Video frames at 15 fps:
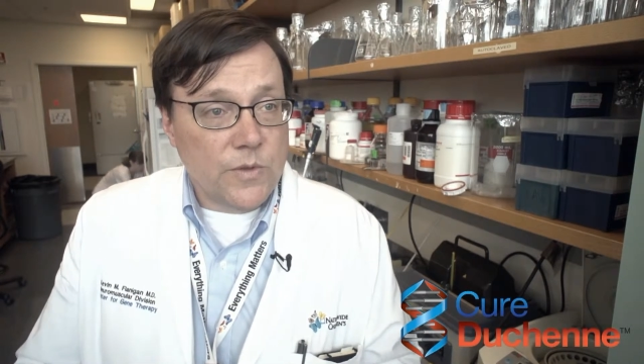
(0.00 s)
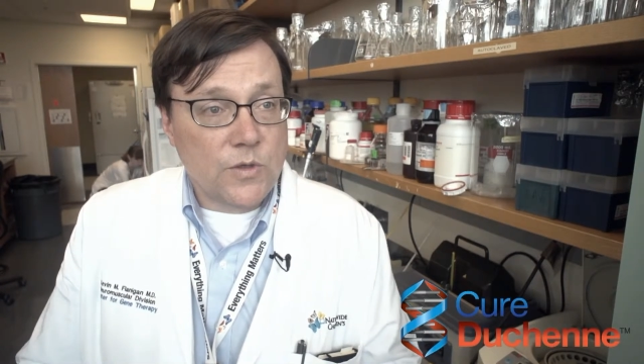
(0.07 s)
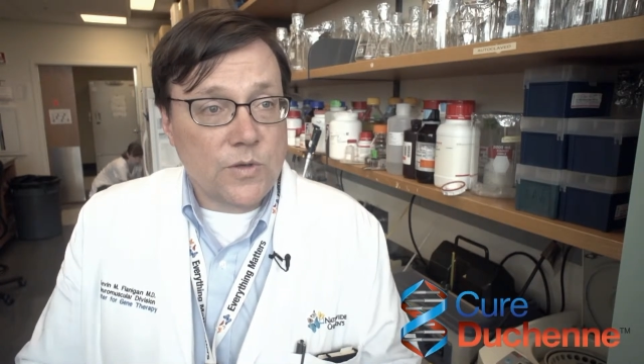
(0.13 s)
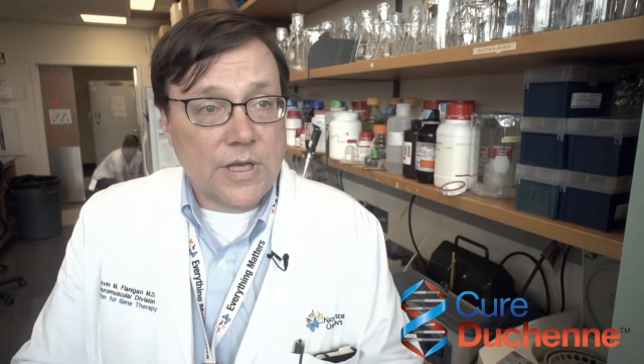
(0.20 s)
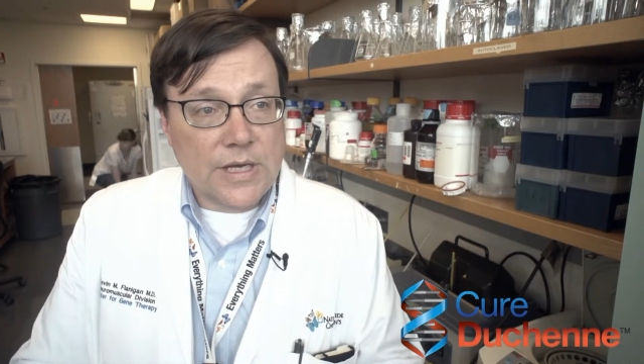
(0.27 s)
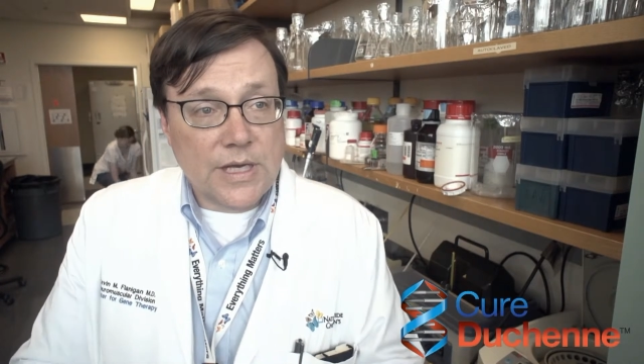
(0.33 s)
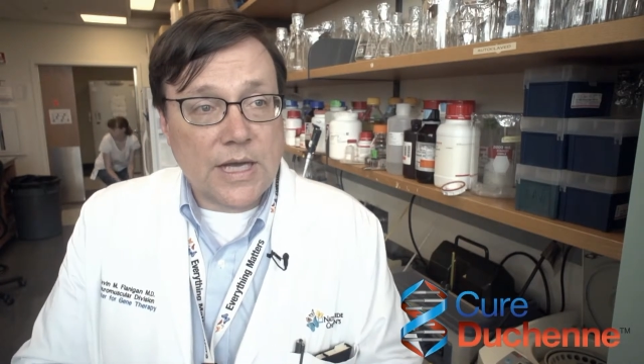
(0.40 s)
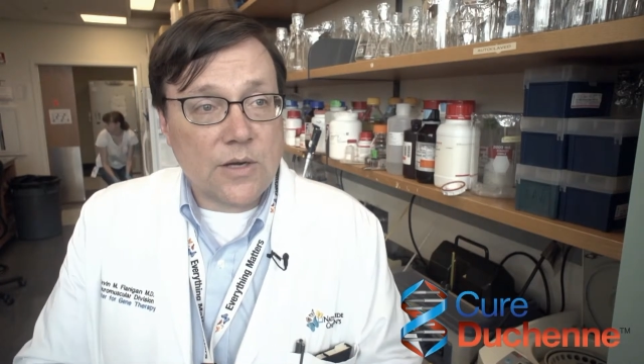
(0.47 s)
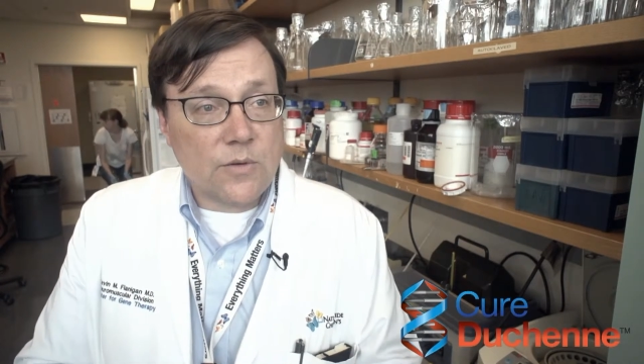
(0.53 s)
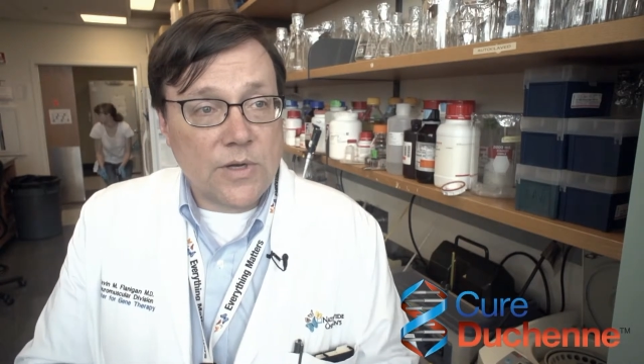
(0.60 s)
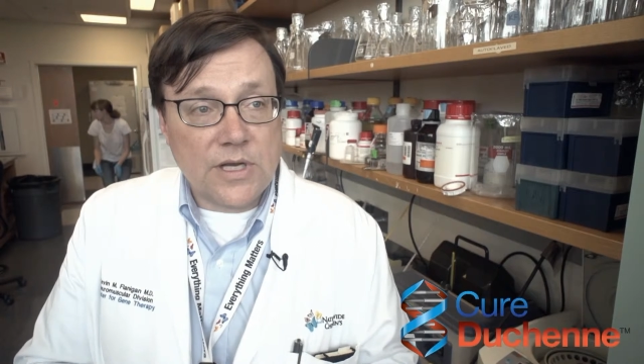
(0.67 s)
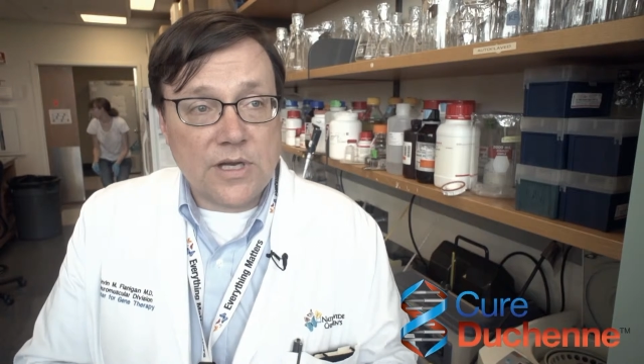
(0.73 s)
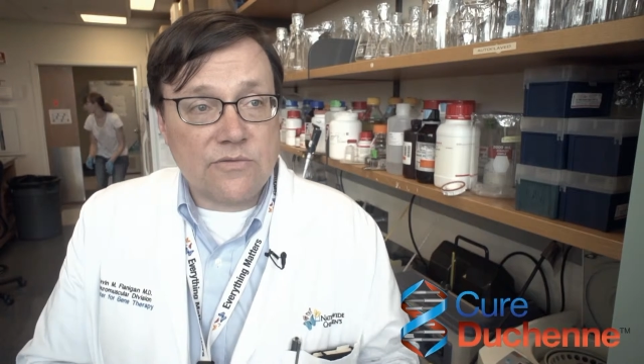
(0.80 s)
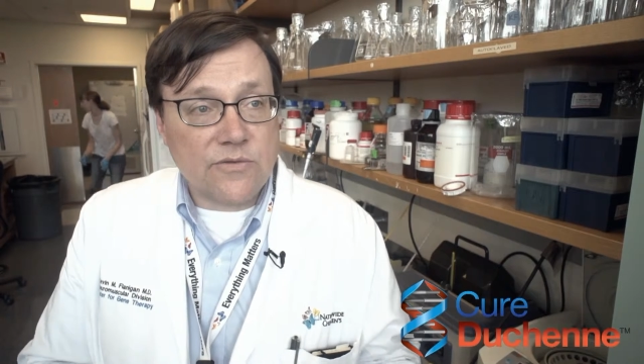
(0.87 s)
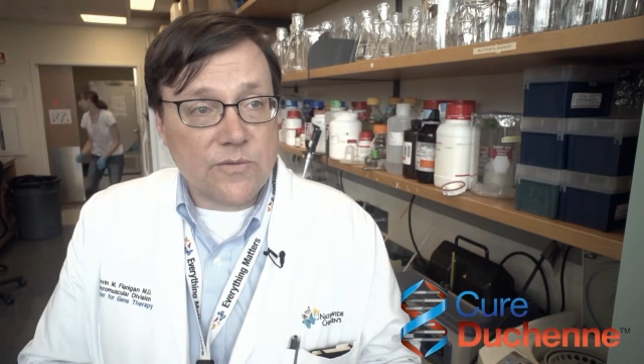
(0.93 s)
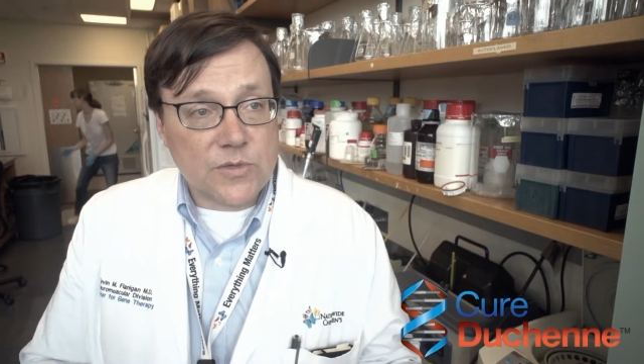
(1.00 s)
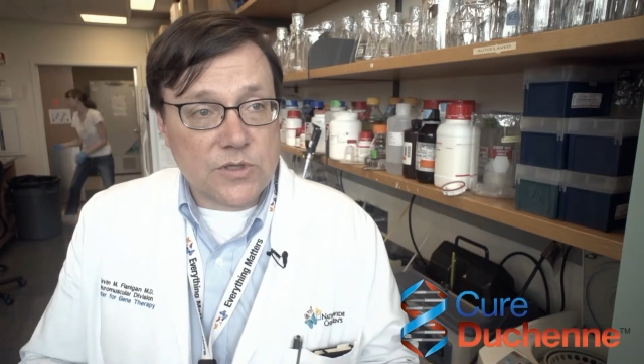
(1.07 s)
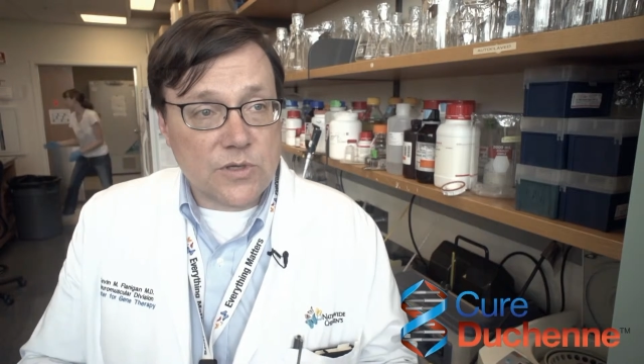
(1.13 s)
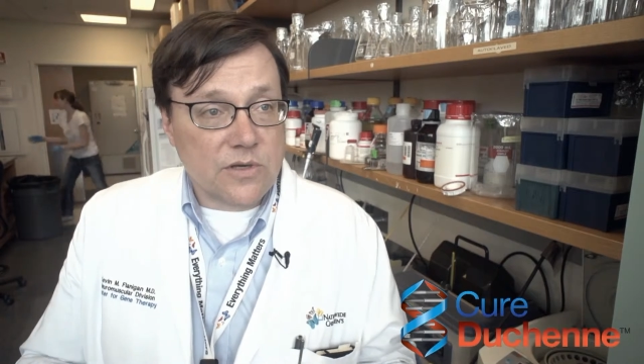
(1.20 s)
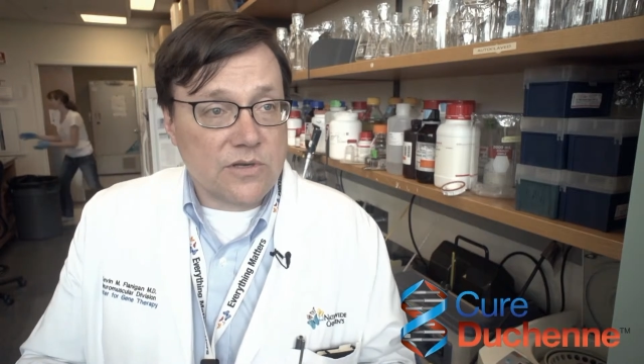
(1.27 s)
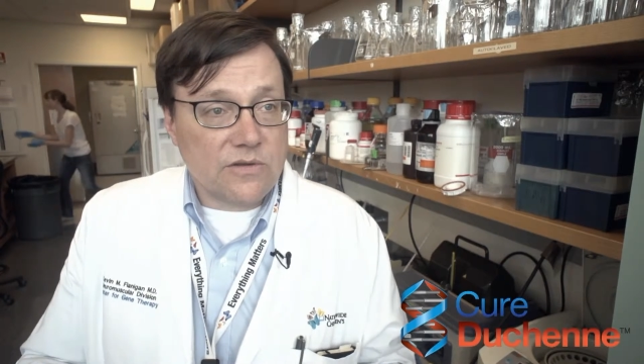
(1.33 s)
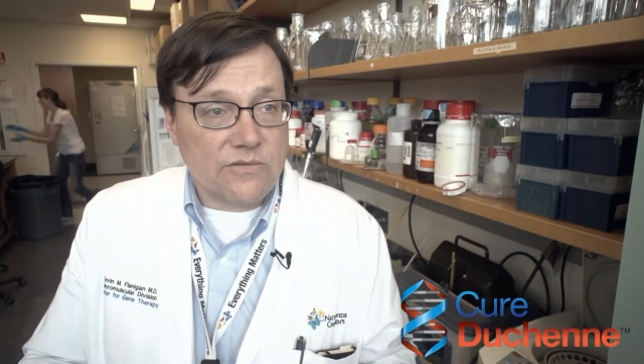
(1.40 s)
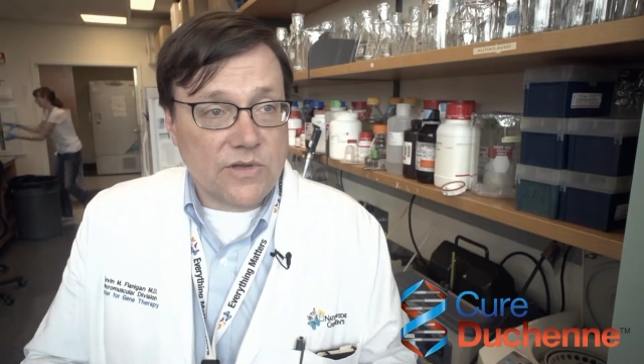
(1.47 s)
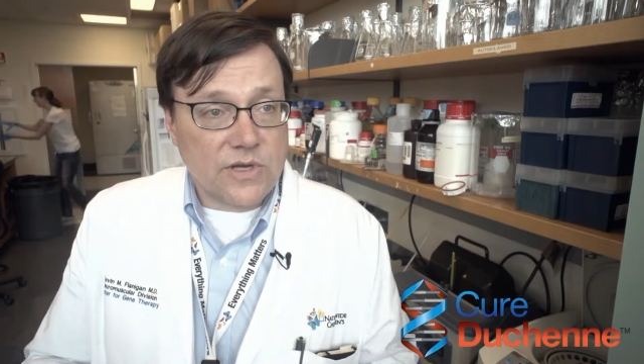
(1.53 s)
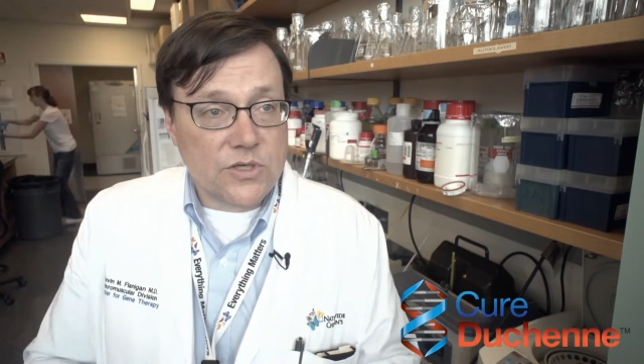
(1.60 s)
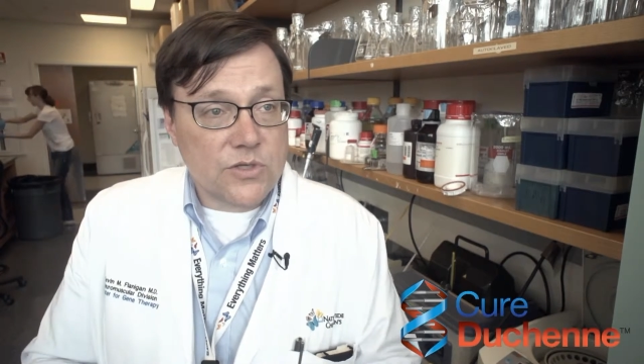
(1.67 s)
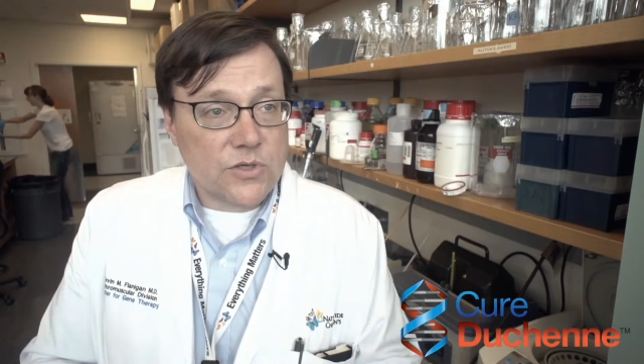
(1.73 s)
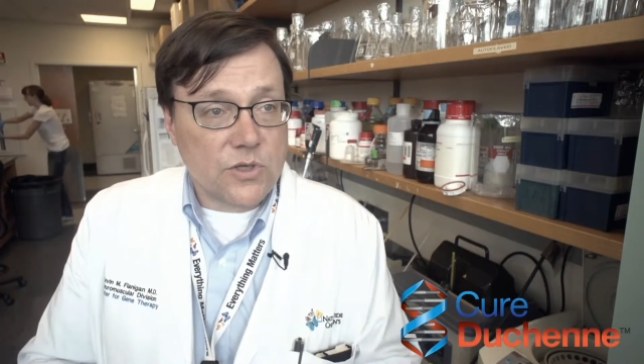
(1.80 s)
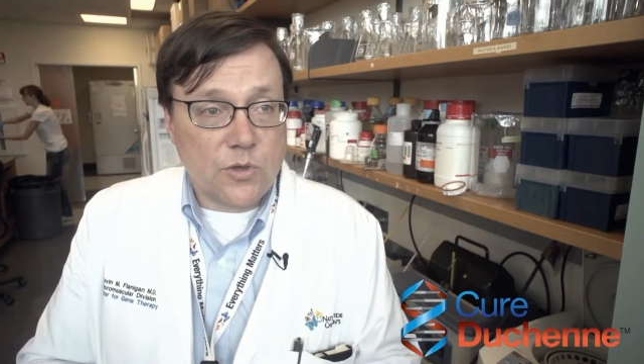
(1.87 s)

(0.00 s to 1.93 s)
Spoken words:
You cannot read it from start to finish,